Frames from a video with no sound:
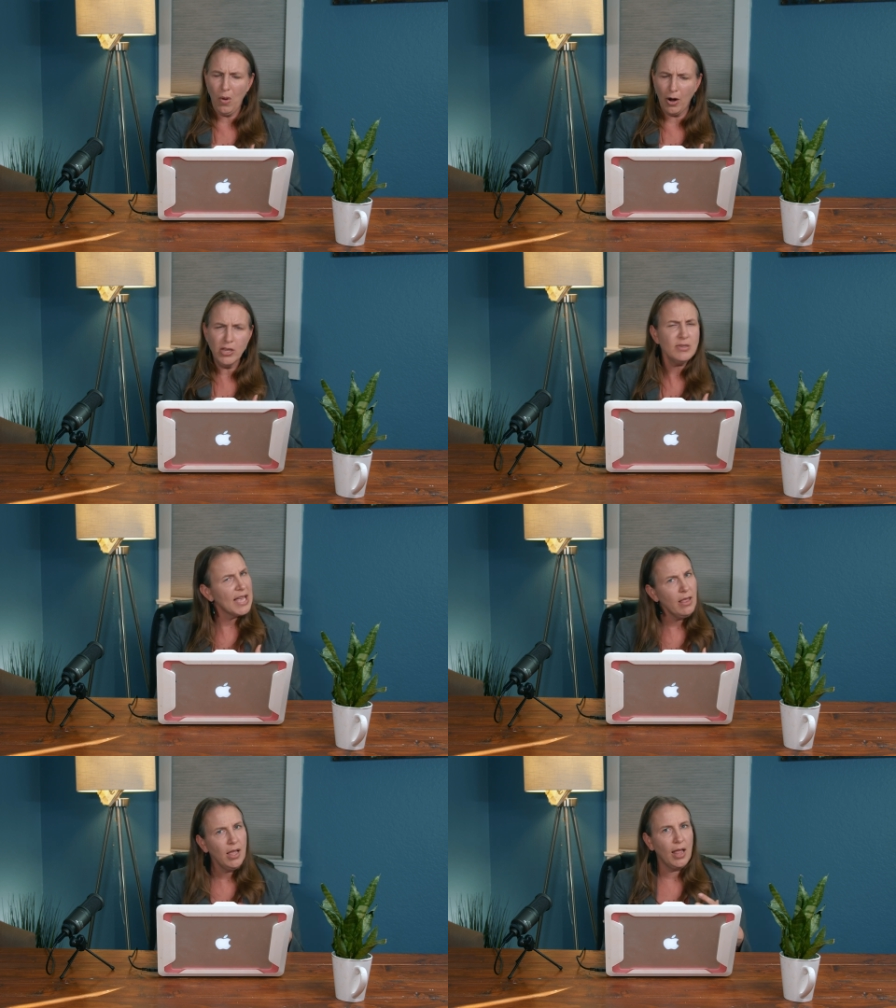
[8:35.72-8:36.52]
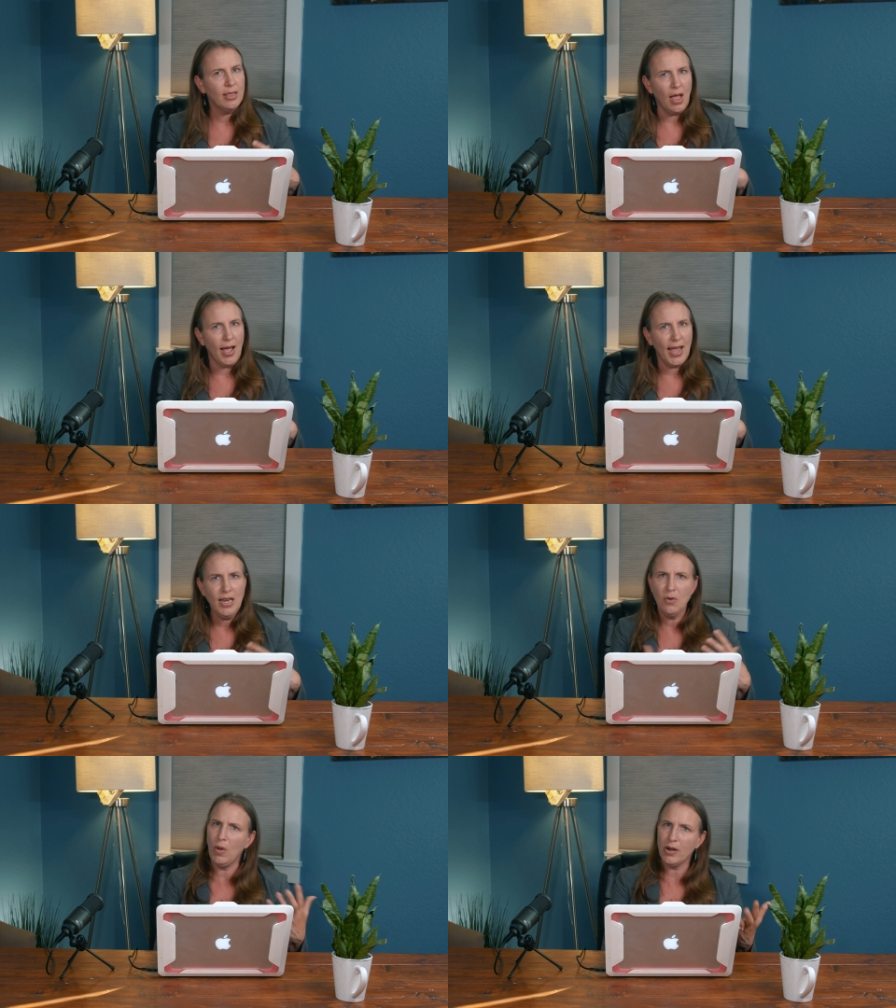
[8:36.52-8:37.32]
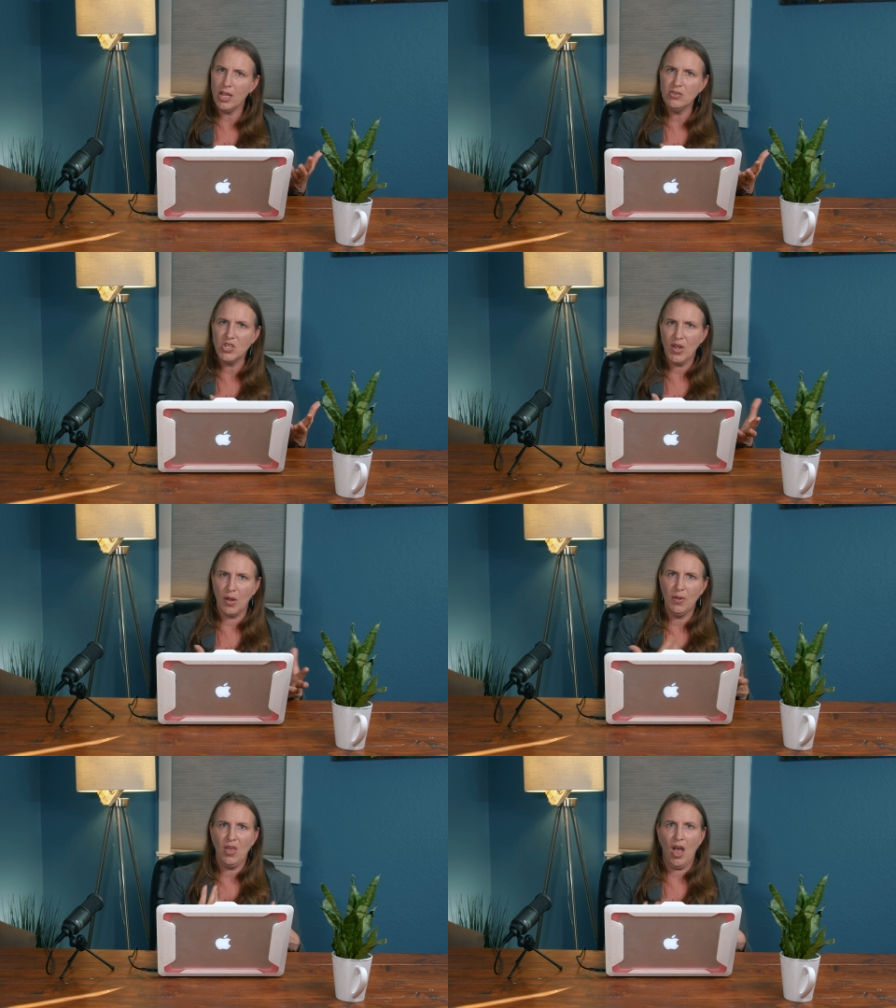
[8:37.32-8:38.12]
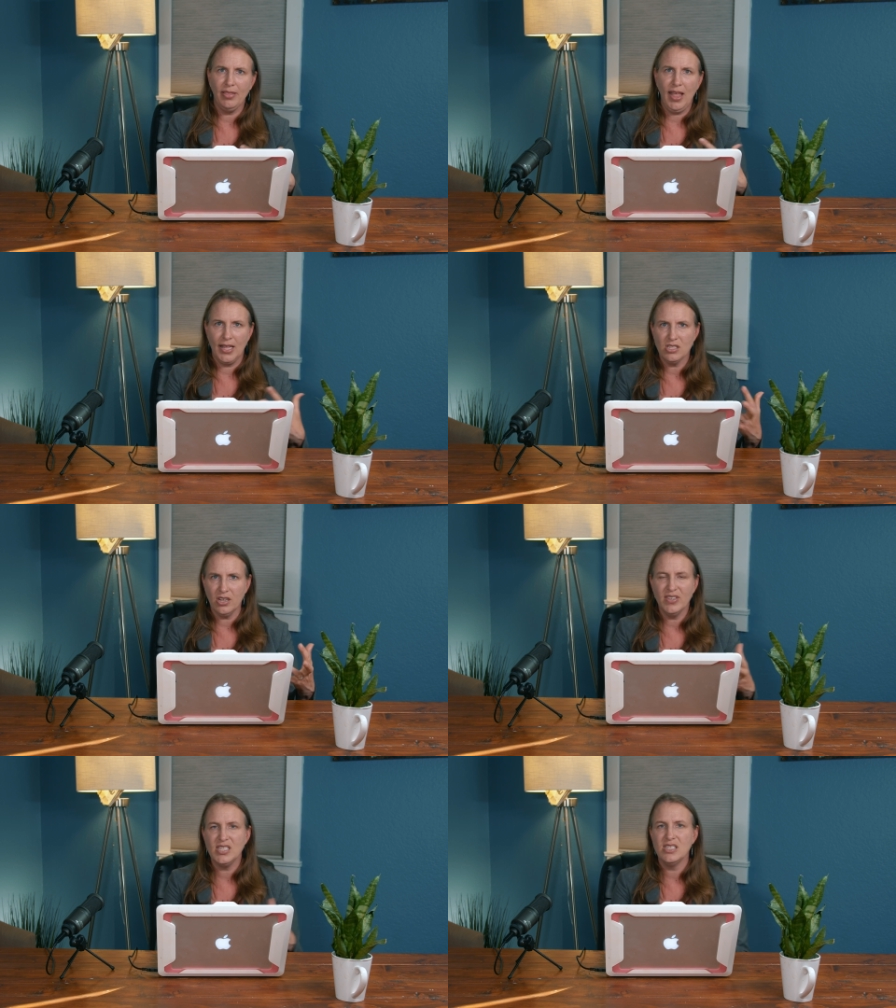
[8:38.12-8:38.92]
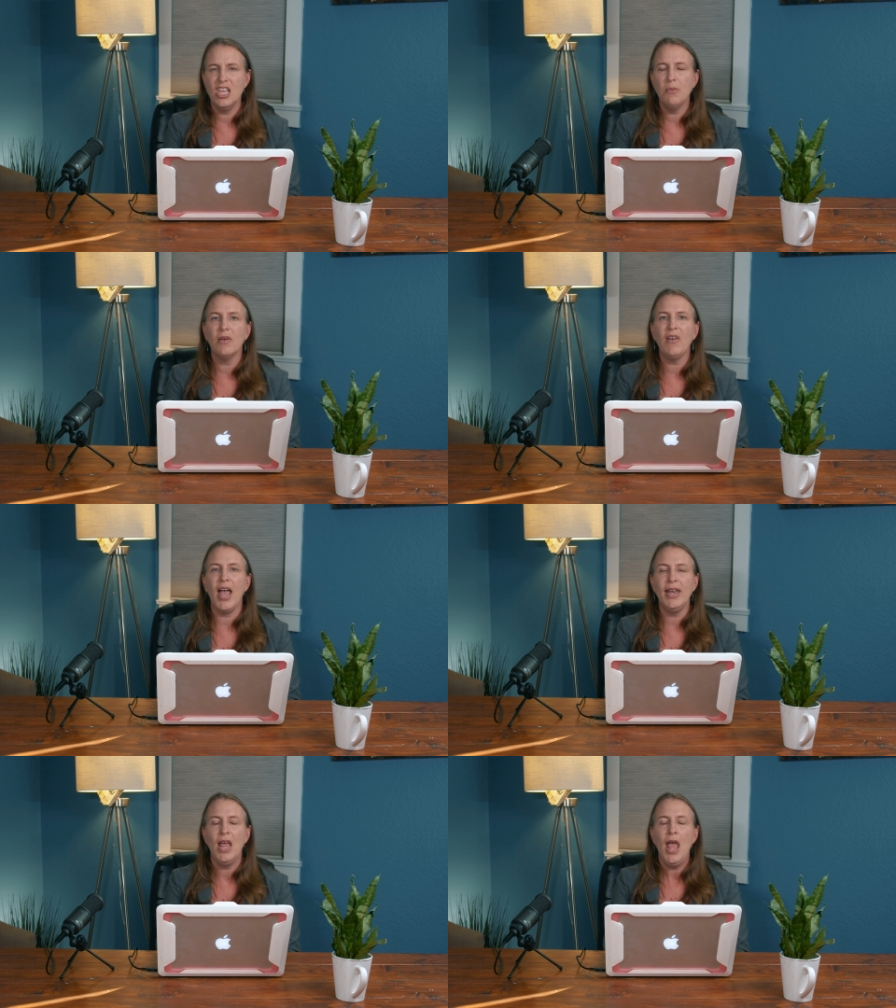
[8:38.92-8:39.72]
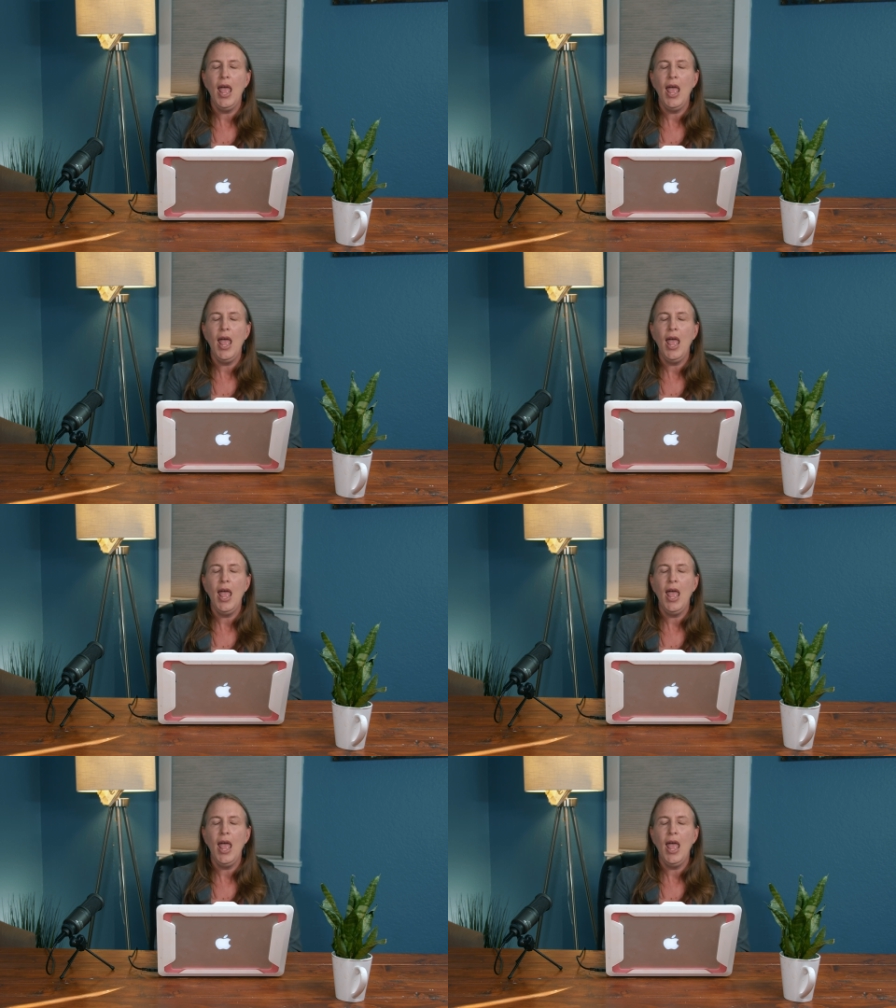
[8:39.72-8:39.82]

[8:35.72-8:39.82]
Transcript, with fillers: Are you selling online, and what are you doing with the online services you provide?